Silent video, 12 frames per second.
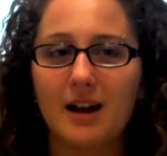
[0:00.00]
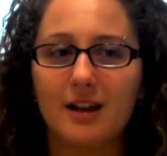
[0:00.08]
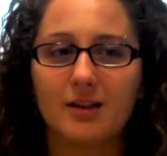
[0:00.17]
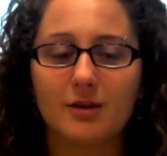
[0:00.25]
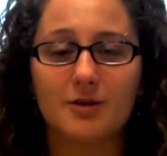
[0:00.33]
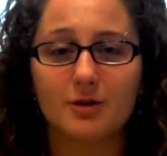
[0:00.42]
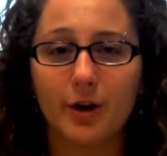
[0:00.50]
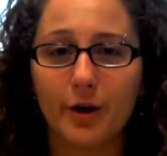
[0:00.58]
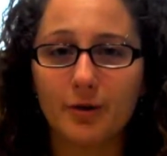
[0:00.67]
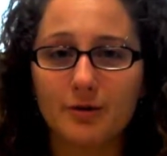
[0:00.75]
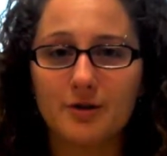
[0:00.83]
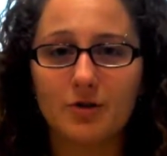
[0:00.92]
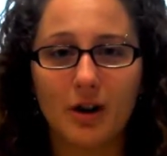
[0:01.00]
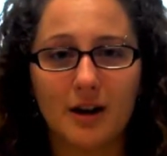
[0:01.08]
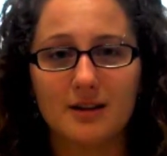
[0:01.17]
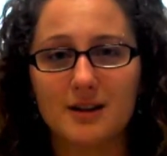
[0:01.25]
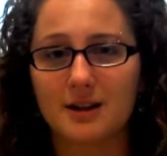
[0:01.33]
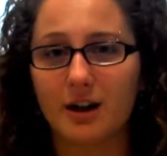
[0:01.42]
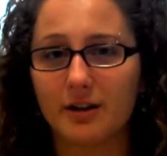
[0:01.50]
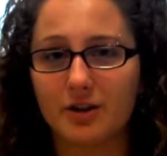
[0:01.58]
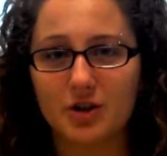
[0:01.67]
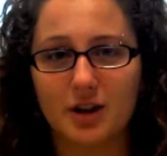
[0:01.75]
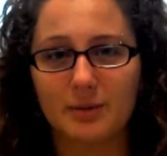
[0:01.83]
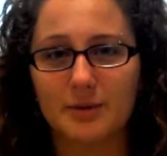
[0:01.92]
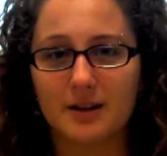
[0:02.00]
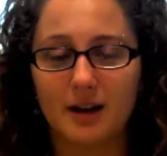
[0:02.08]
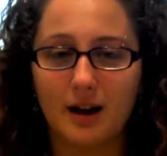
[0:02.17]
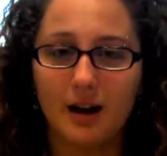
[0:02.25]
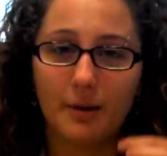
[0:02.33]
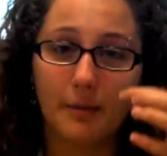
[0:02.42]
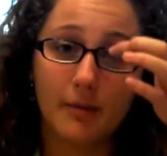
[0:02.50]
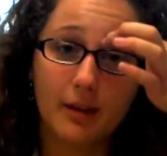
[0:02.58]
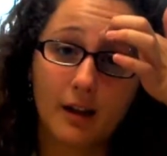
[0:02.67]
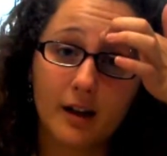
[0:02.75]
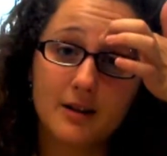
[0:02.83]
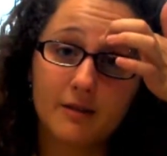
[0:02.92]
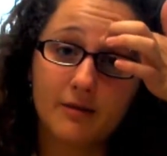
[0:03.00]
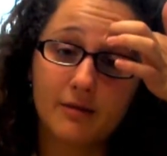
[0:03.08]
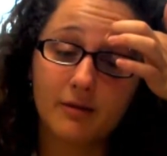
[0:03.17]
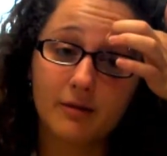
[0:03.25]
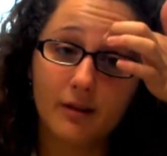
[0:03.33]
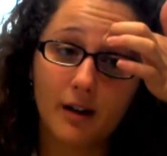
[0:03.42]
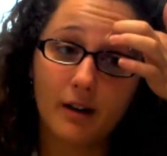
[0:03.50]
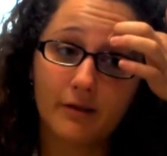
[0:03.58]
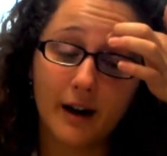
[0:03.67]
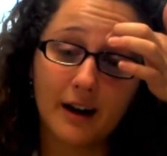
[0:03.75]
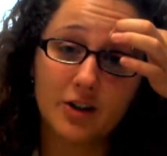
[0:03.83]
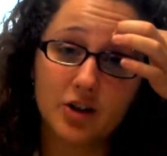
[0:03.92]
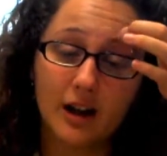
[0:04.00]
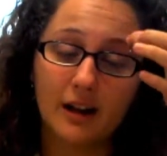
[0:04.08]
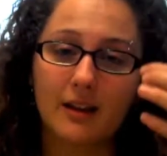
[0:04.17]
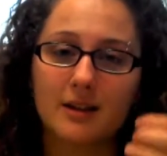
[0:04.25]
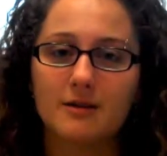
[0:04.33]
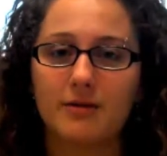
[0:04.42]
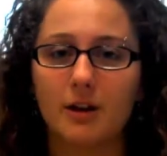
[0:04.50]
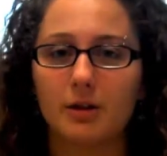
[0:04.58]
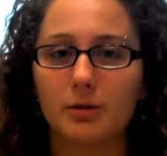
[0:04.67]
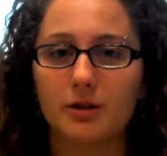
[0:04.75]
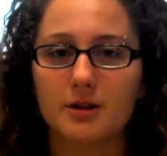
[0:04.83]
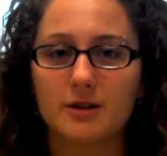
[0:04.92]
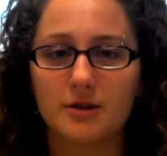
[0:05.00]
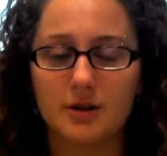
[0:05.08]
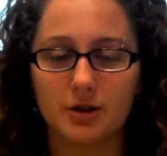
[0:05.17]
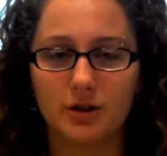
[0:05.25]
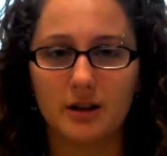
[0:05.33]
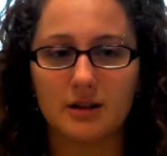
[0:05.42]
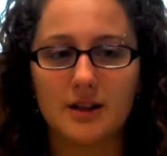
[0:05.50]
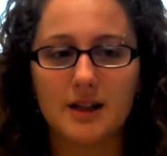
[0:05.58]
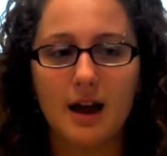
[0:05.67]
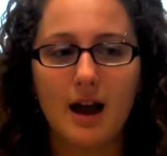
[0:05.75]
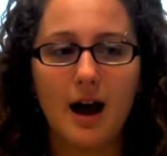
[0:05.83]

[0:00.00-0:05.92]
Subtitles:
There's loans, grants, scholarships, lots of financial aid that's available to students.